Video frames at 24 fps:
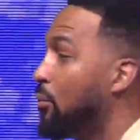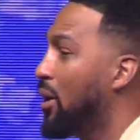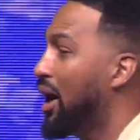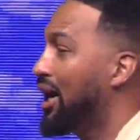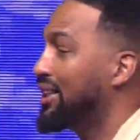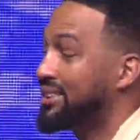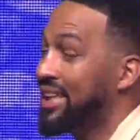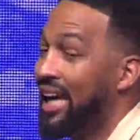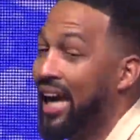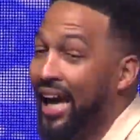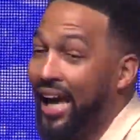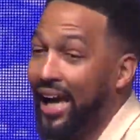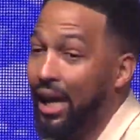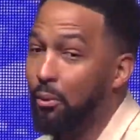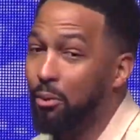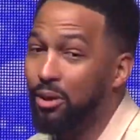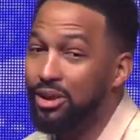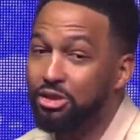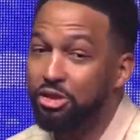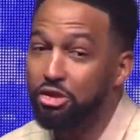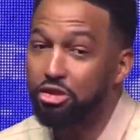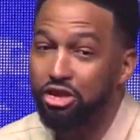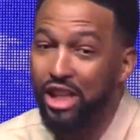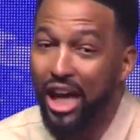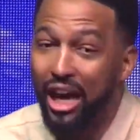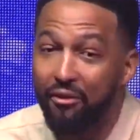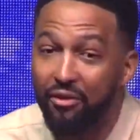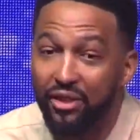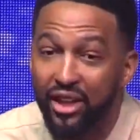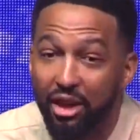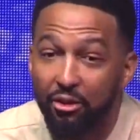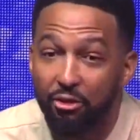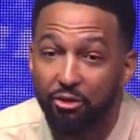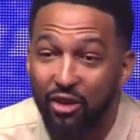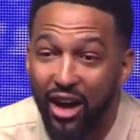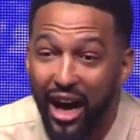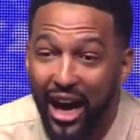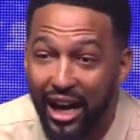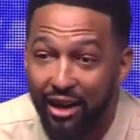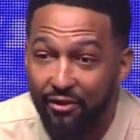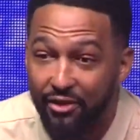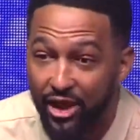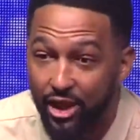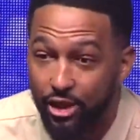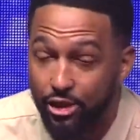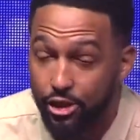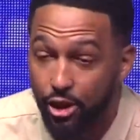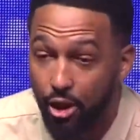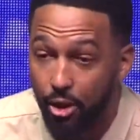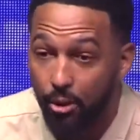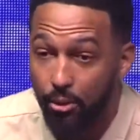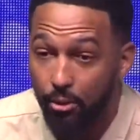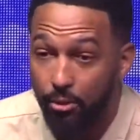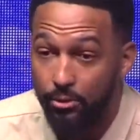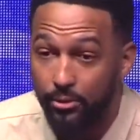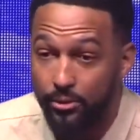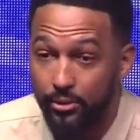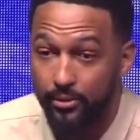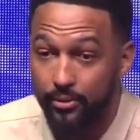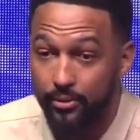was. He was 75 years old.